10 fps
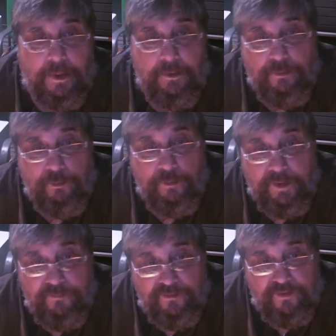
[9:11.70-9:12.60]
I don't know what
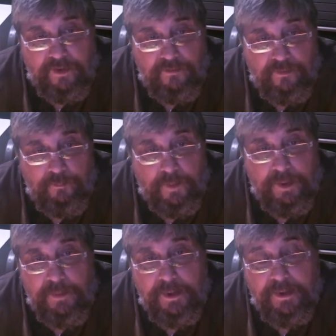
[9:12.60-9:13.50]
I've said that
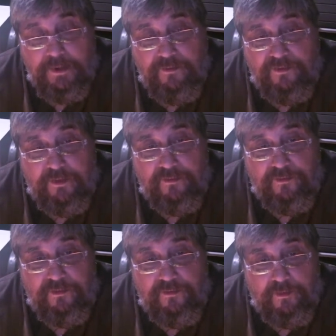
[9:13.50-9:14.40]
might make any
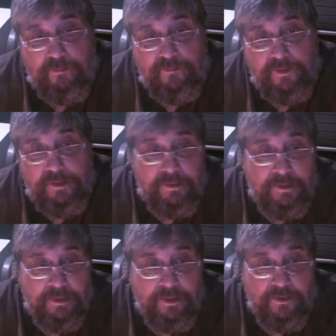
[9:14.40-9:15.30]
sense to some of you.
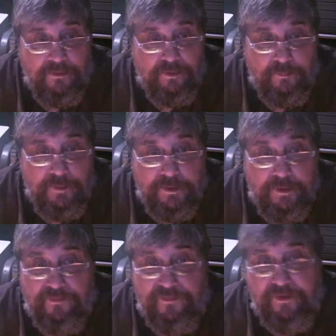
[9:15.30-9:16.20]
Some of you
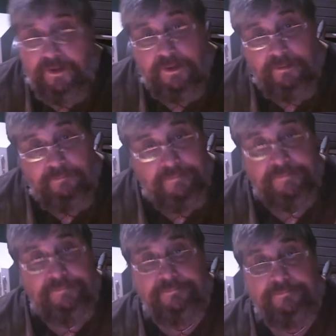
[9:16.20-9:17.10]
could say,
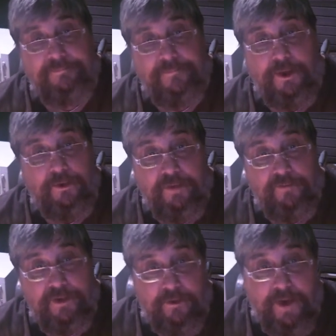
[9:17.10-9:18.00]
I don't
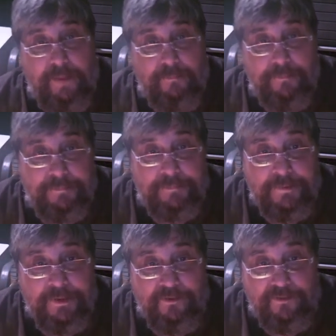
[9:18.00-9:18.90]
give a crap.
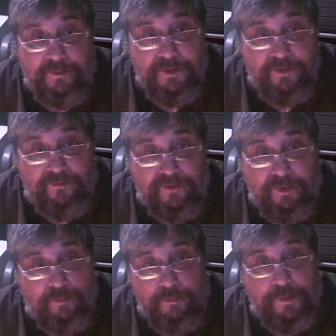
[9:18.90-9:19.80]
Some of you could
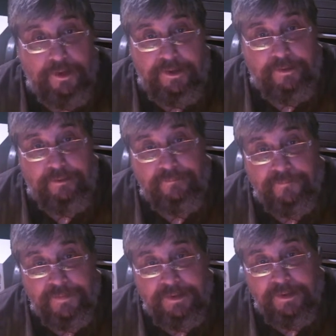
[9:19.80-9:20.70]
say, well, go to hell.
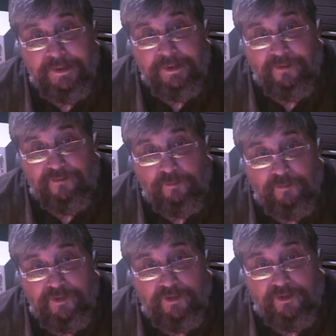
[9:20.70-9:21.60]
And
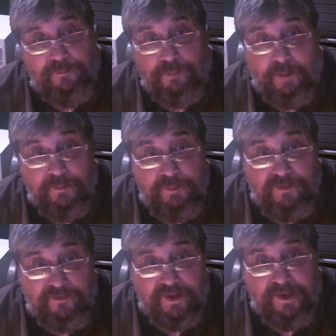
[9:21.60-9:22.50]
some of you could probably
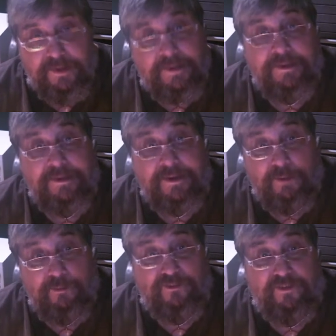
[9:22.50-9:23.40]
be saying,
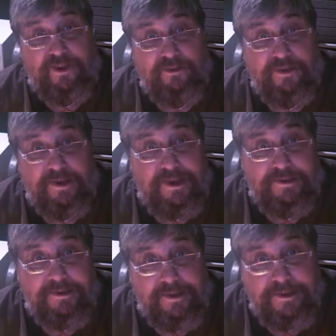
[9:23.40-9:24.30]
I wish the hell you
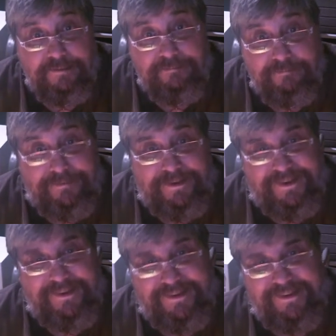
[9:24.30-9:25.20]
had died.
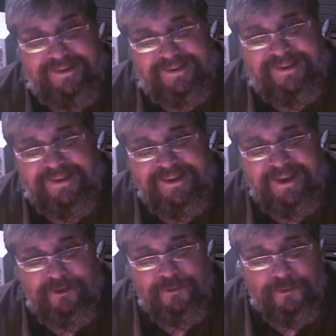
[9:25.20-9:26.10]

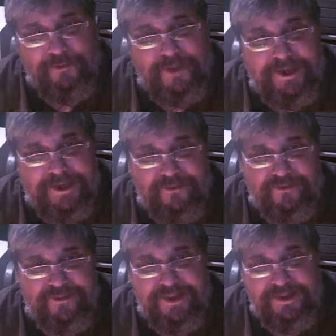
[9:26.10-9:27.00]
I don't hold that
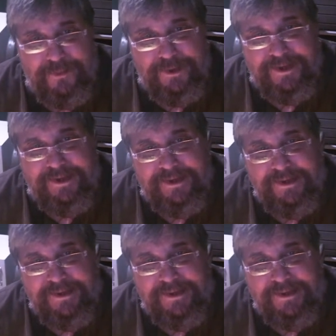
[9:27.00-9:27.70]
against anybody.